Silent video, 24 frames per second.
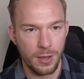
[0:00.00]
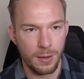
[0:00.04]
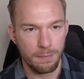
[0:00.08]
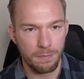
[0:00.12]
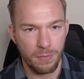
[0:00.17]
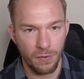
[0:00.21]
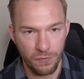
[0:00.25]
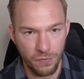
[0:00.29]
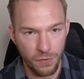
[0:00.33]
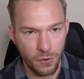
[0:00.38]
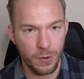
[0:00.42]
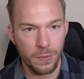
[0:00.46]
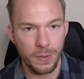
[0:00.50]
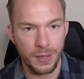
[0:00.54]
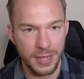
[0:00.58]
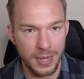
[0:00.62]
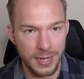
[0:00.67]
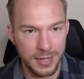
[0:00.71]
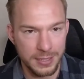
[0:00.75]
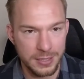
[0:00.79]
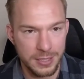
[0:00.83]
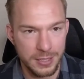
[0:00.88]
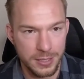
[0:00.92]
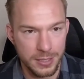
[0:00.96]
before we get
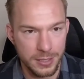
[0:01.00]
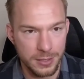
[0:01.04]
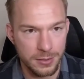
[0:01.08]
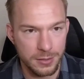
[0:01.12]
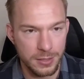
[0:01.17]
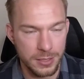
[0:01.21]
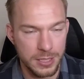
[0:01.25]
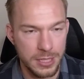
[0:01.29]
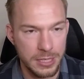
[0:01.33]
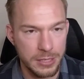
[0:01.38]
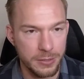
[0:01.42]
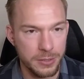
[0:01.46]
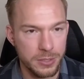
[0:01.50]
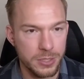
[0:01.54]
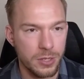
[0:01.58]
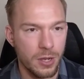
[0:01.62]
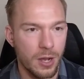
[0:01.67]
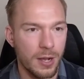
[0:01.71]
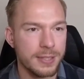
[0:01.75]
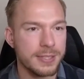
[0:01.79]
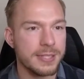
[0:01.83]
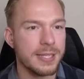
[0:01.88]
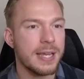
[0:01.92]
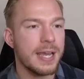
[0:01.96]
into the, the secret
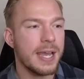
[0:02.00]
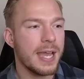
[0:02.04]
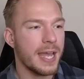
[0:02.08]
sauce